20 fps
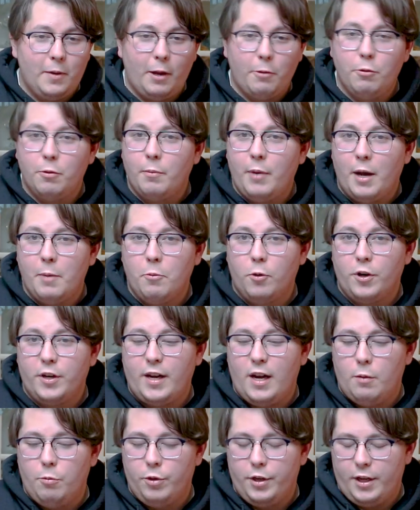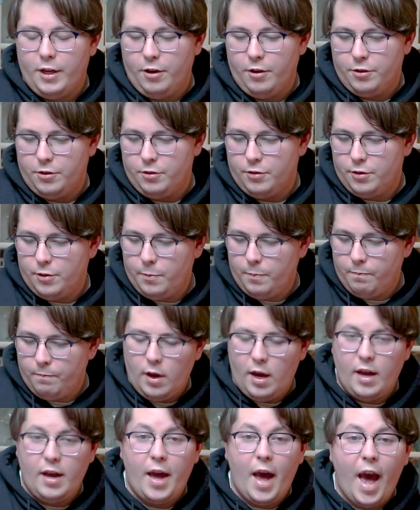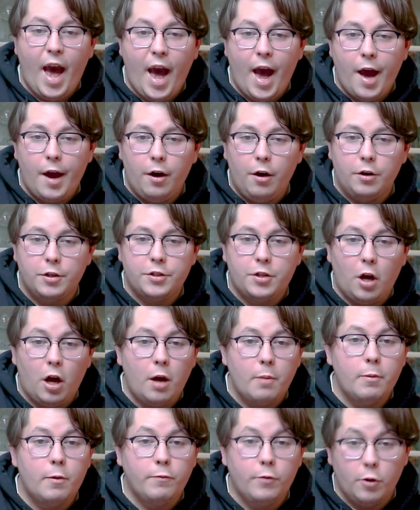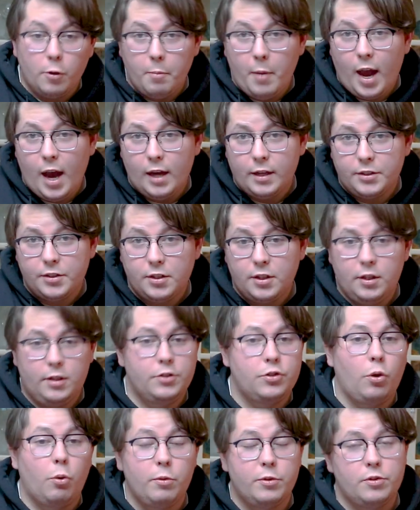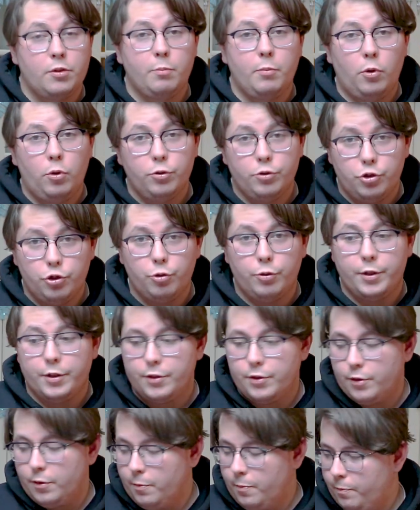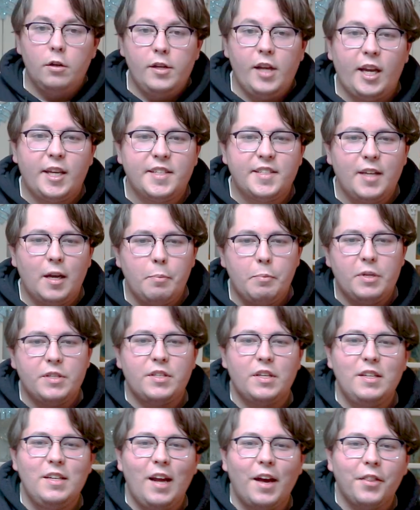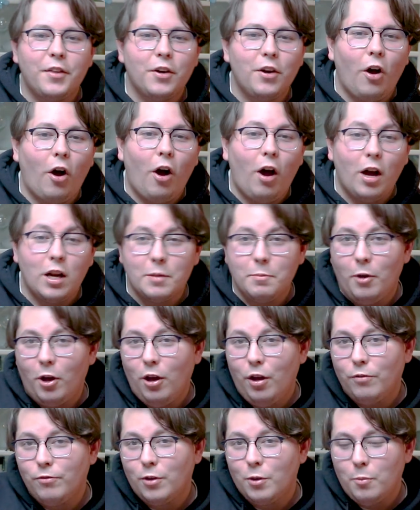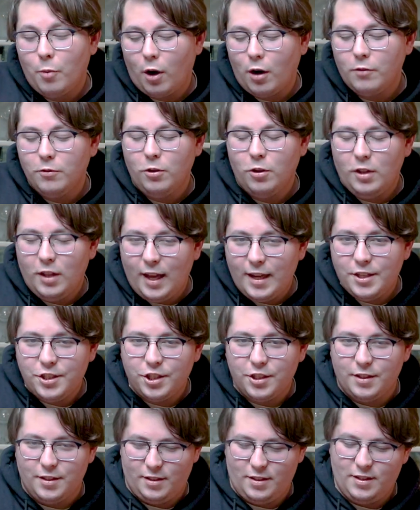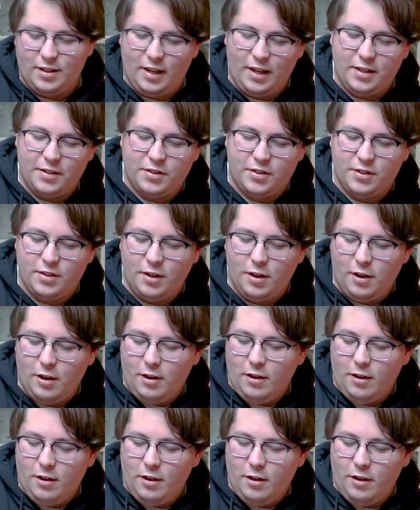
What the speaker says: I wouldn't mind more cowboy characters. A hat on top of your mask is always a bold choice. Next up is another oddball for Marvel Legends. It's,